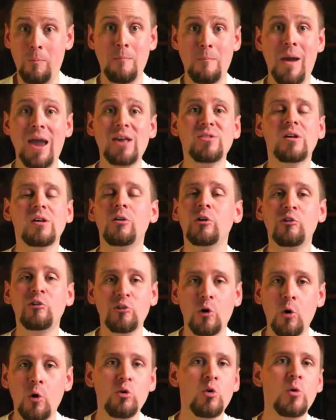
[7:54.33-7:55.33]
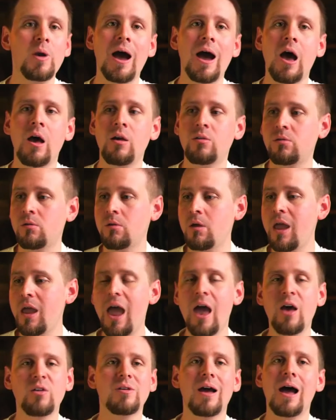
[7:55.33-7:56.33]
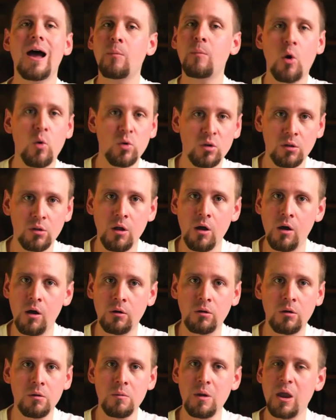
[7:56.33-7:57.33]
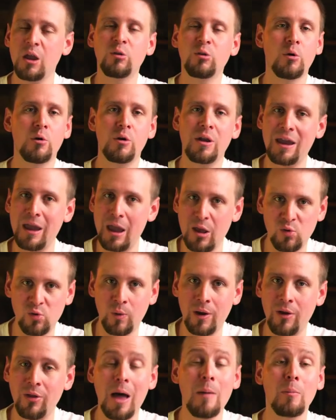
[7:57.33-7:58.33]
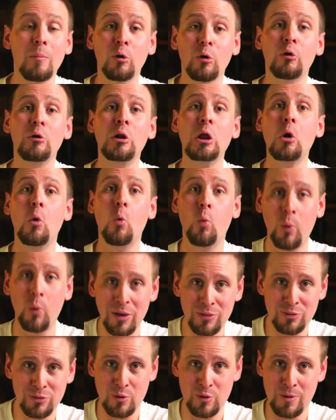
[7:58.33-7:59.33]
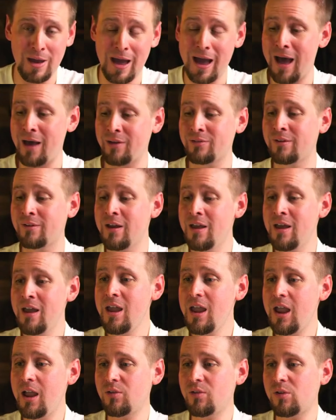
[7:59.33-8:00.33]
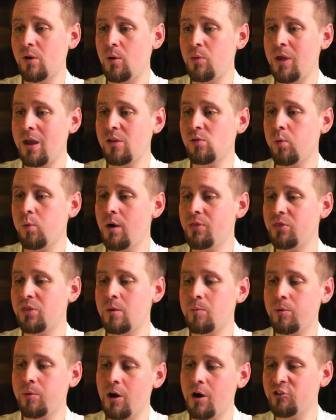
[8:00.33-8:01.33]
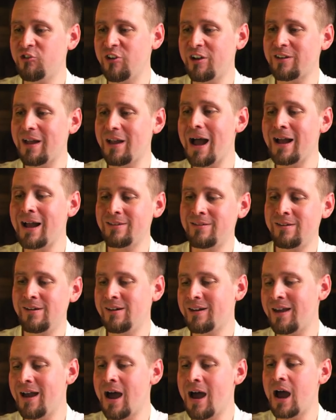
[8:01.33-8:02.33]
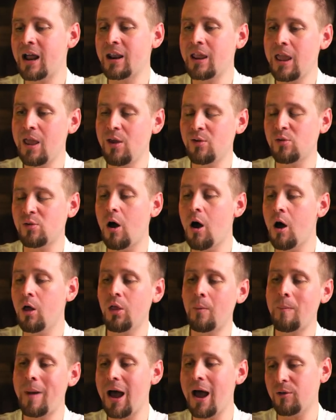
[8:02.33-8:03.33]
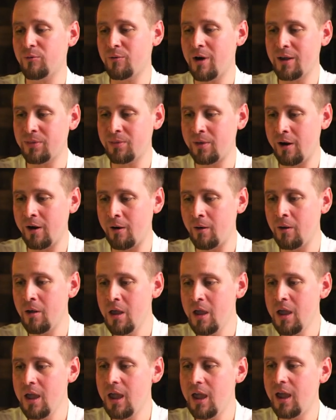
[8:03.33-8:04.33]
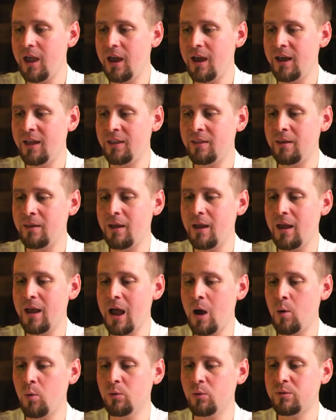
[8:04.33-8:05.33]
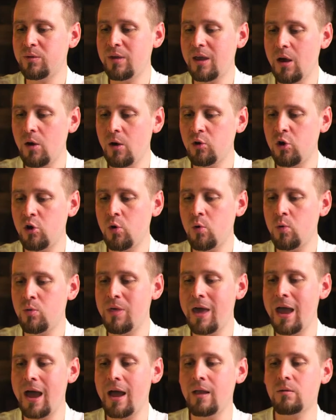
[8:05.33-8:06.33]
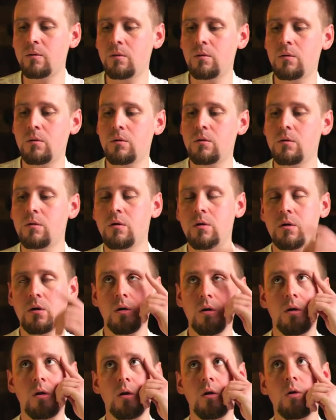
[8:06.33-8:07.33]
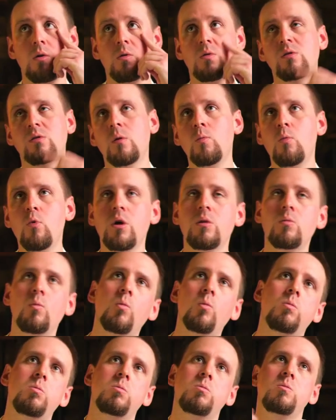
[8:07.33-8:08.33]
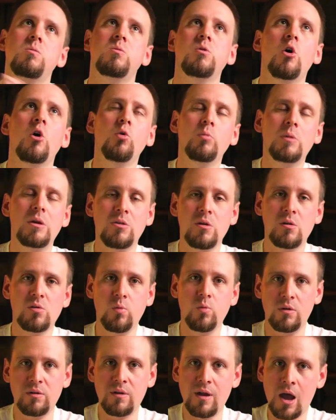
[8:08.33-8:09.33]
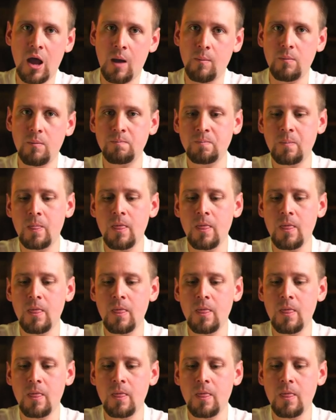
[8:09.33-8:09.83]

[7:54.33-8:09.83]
basically showing you guys as I'm going along and learning as well. I'm learning with you guys. And so that's what the Project Idea Guide is all about right there. And I will tell you that someone told me this one time